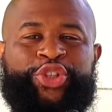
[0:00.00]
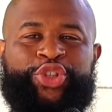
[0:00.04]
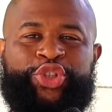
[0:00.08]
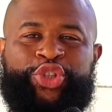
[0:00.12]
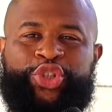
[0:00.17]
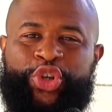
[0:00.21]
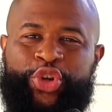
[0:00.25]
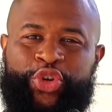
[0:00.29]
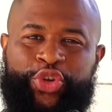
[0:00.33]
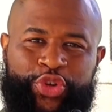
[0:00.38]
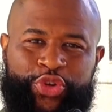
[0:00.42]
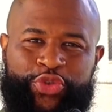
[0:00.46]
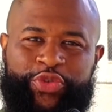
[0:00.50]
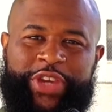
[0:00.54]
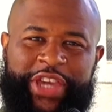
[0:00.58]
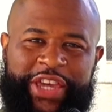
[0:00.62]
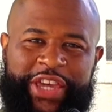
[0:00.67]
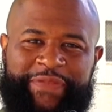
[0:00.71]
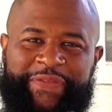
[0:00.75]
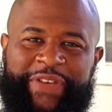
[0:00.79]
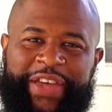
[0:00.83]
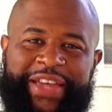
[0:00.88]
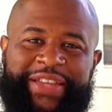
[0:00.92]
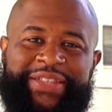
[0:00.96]
Do you
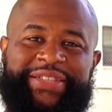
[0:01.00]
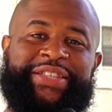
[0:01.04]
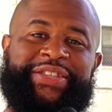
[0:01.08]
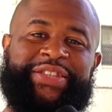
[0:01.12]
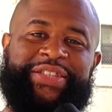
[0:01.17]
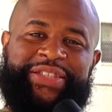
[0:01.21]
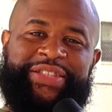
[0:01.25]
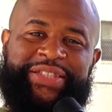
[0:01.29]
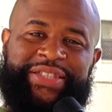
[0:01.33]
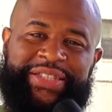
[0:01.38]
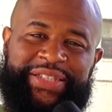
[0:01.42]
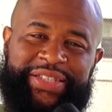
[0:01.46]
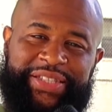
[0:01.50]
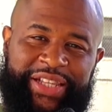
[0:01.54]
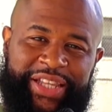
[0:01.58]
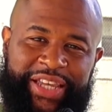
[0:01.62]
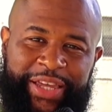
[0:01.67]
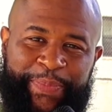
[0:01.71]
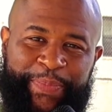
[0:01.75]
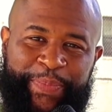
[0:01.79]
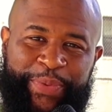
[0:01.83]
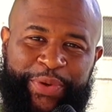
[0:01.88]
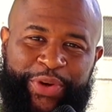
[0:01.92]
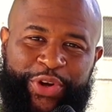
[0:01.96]
give in to the
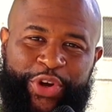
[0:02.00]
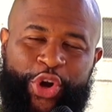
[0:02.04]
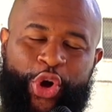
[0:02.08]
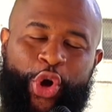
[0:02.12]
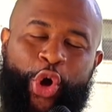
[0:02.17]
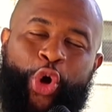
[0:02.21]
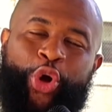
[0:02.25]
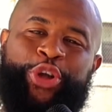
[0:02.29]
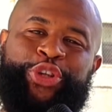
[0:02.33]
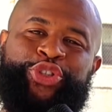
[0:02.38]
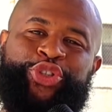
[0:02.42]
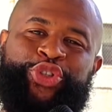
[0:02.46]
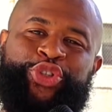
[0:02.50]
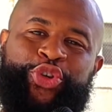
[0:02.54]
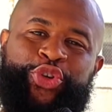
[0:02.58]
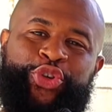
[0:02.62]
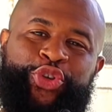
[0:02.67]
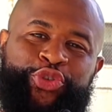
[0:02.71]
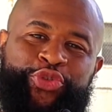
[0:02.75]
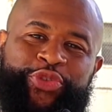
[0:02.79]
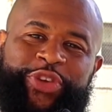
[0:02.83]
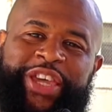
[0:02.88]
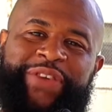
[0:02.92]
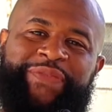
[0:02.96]
sleep or do
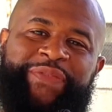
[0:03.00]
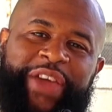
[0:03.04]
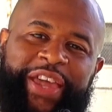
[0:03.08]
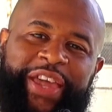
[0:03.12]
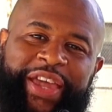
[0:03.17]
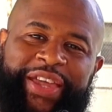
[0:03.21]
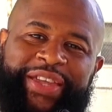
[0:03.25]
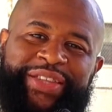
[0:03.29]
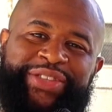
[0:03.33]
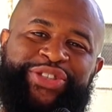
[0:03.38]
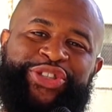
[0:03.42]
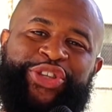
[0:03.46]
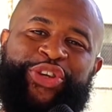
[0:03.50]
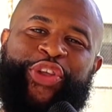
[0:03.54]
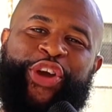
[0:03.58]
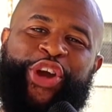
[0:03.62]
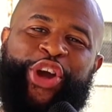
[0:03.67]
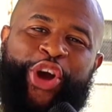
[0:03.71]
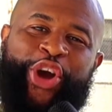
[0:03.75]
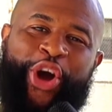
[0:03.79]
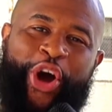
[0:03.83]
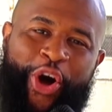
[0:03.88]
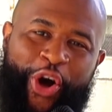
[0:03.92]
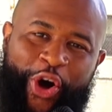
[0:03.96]
you give in to the
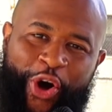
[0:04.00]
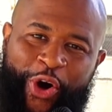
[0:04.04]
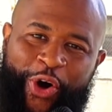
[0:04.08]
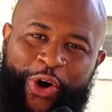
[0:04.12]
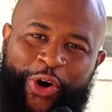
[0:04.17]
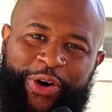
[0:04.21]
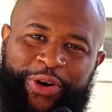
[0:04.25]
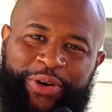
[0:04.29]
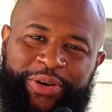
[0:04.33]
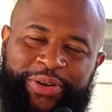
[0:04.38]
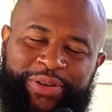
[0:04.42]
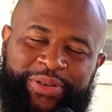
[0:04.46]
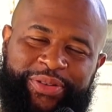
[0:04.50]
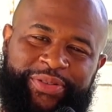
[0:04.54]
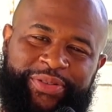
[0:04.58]
call?